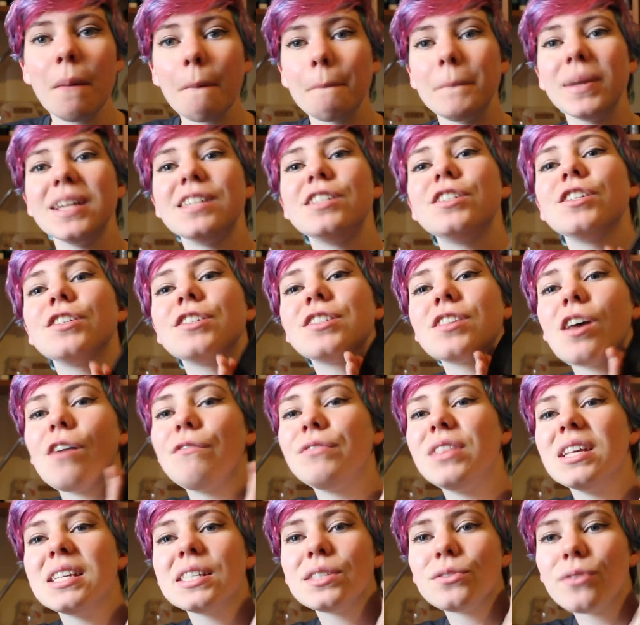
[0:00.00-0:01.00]
Pictures
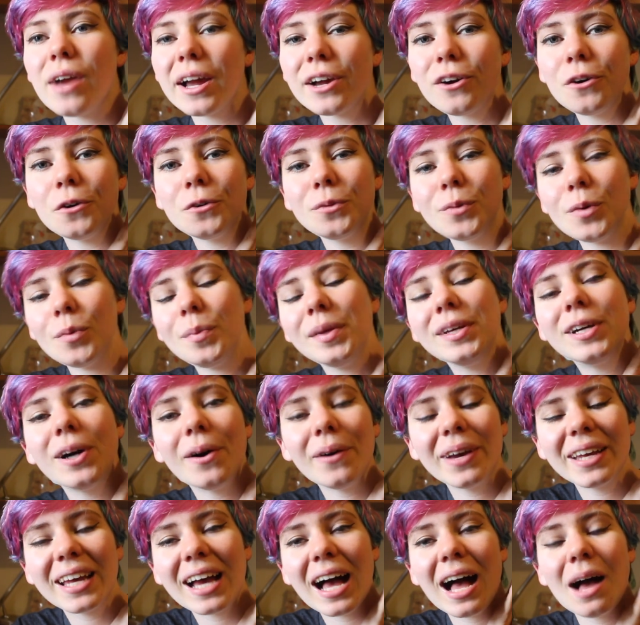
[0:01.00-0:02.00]
of this record will be
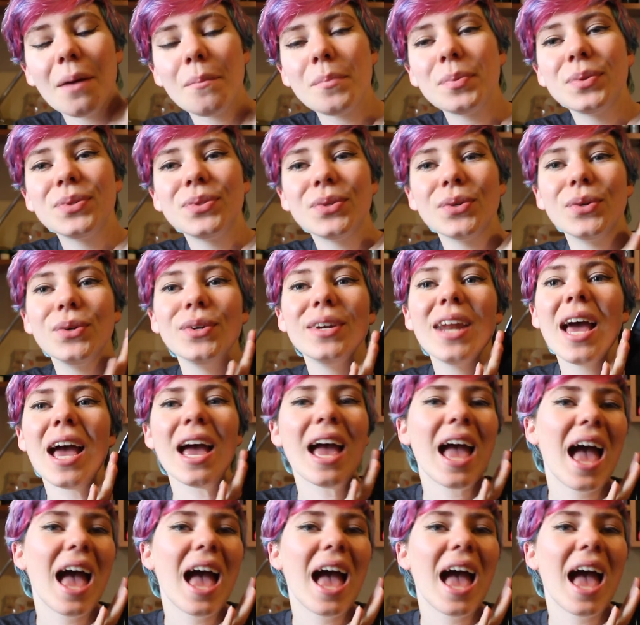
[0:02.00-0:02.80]
going up soon.